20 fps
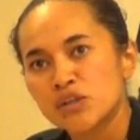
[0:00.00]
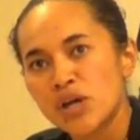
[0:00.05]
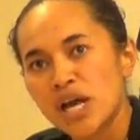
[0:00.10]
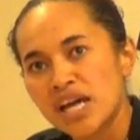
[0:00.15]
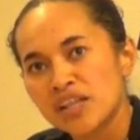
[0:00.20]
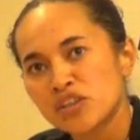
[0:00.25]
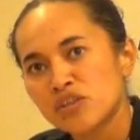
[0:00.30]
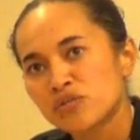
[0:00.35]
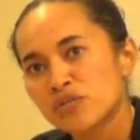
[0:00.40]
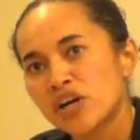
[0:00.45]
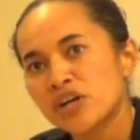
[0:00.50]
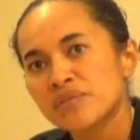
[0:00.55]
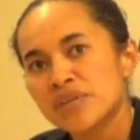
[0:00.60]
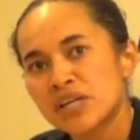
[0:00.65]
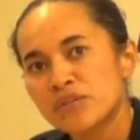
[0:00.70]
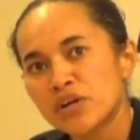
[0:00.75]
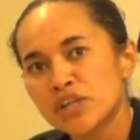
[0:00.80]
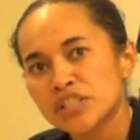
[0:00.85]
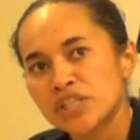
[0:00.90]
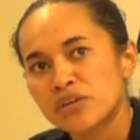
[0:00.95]
At the farm that
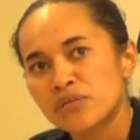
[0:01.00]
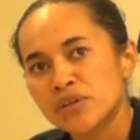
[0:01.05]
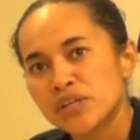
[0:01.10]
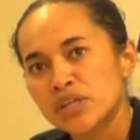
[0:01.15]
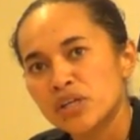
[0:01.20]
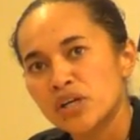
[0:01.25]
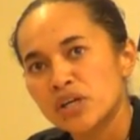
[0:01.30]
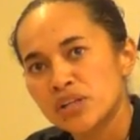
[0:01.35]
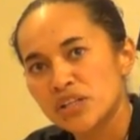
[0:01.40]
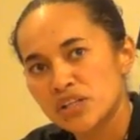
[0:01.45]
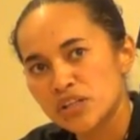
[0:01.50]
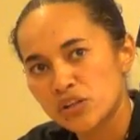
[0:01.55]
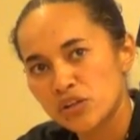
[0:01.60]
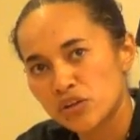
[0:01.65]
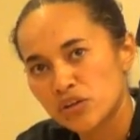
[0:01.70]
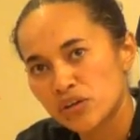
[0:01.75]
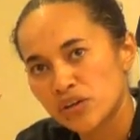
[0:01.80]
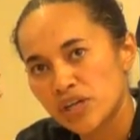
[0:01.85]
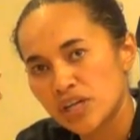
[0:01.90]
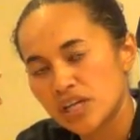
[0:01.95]
I worked at,
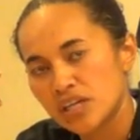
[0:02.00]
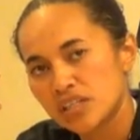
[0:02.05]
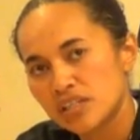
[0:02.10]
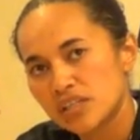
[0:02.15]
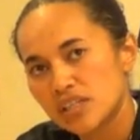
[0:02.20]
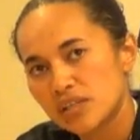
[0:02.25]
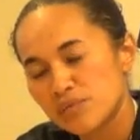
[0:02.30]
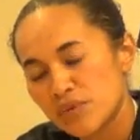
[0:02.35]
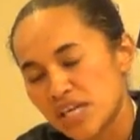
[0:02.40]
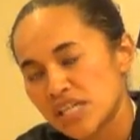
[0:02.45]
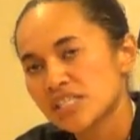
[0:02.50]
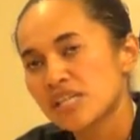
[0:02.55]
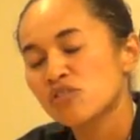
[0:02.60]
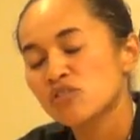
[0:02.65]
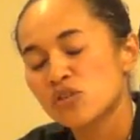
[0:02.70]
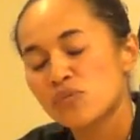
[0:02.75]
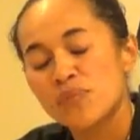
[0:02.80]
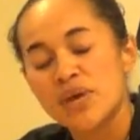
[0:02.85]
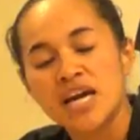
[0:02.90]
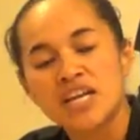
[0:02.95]
because I was
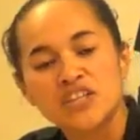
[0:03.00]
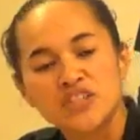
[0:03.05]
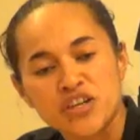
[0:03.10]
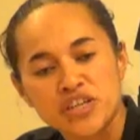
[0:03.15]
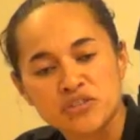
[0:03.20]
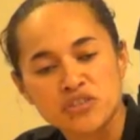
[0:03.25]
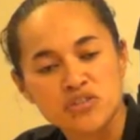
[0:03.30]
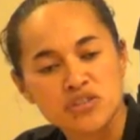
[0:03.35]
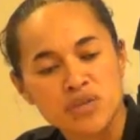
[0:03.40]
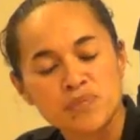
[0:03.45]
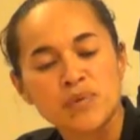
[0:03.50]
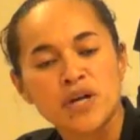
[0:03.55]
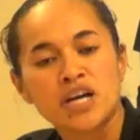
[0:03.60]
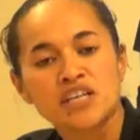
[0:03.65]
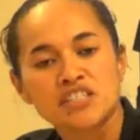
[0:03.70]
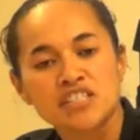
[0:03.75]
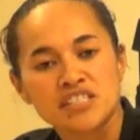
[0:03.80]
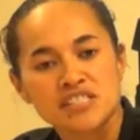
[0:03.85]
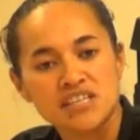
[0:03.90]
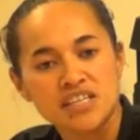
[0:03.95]
a manager, I had to
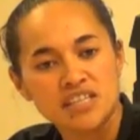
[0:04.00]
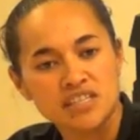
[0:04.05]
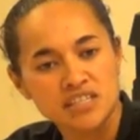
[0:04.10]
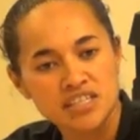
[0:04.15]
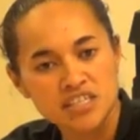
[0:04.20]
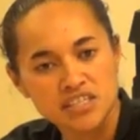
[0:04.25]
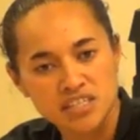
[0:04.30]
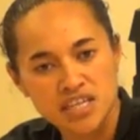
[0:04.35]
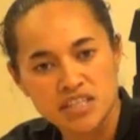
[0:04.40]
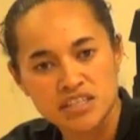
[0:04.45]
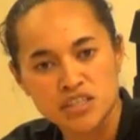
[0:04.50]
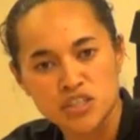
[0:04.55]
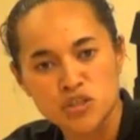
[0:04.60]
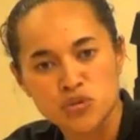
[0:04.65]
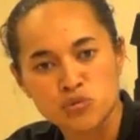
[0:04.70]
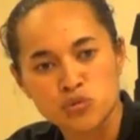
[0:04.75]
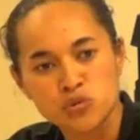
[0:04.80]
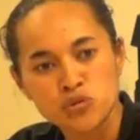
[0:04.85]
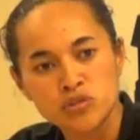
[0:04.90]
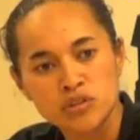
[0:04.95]
subconsciously initiate these
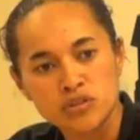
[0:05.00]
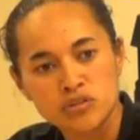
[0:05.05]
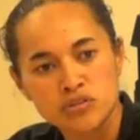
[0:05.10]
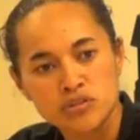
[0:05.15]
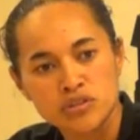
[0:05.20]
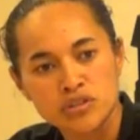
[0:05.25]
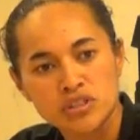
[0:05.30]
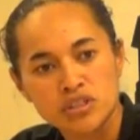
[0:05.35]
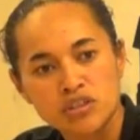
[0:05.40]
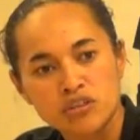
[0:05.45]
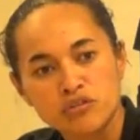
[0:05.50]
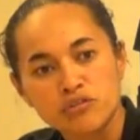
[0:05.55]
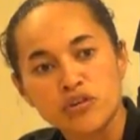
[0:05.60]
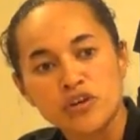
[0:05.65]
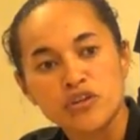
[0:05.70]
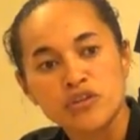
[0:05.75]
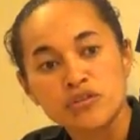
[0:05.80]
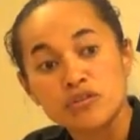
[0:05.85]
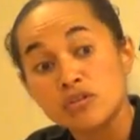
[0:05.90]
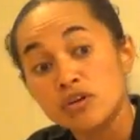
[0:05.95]
rules
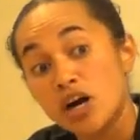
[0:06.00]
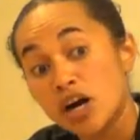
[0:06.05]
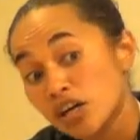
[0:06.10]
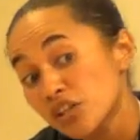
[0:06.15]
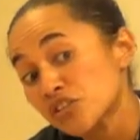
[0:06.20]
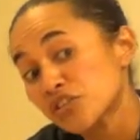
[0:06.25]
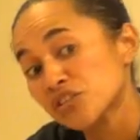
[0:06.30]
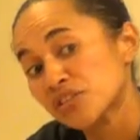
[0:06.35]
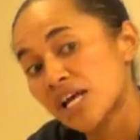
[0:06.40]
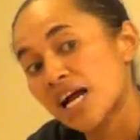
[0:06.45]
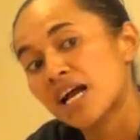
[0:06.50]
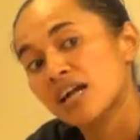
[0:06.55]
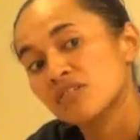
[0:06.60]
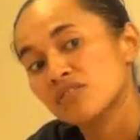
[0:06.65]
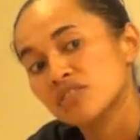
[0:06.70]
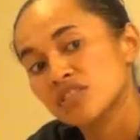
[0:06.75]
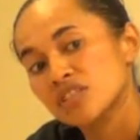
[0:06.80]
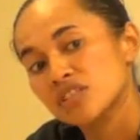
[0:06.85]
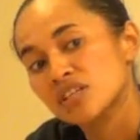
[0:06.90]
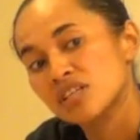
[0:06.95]
for our
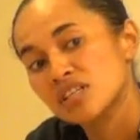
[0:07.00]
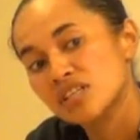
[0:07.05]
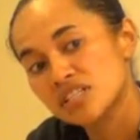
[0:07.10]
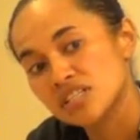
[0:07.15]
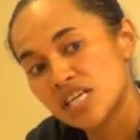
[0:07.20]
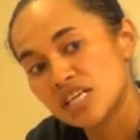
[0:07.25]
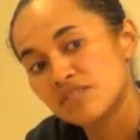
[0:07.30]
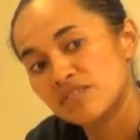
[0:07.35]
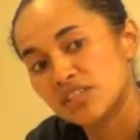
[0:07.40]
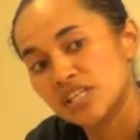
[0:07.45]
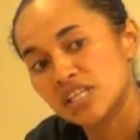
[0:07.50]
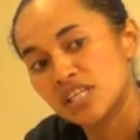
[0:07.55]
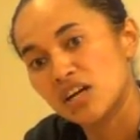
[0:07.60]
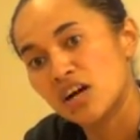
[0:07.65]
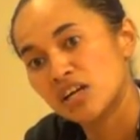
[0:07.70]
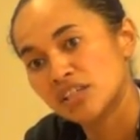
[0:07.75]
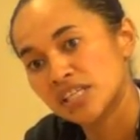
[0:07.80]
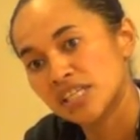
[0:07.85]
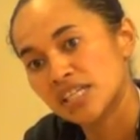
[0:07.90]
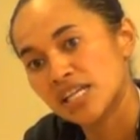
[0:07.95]
staff's safety
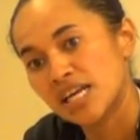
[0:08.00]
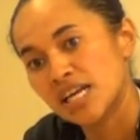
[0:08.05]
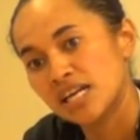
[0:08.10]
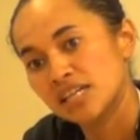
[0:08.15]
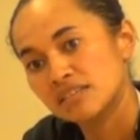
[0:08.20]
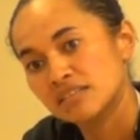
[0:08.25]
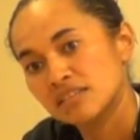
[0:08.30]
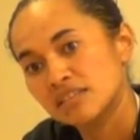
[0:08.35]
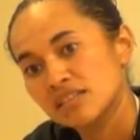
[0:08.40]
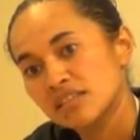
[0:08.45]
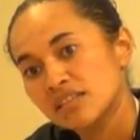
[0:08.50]
on the land.